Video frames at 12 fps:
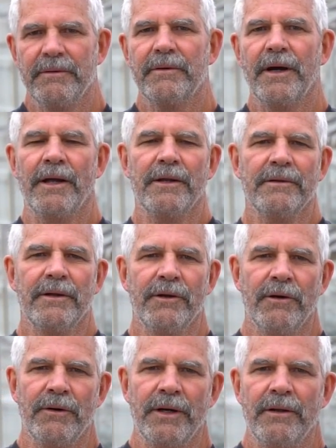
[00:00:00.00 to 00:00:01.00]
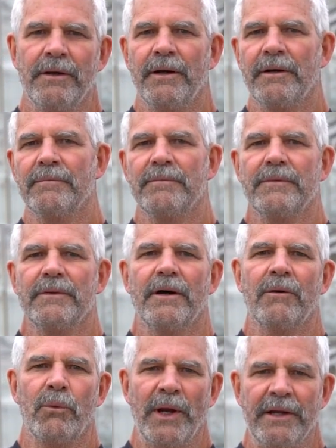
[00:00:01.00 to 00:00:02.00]
Got you know a, a,
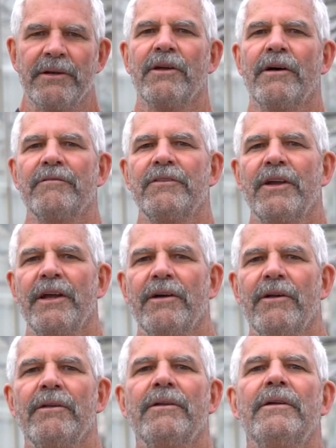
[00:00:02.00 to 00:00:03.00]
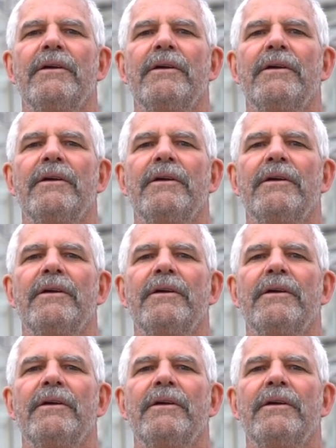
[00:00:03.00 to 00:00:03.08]
a wing dovetail,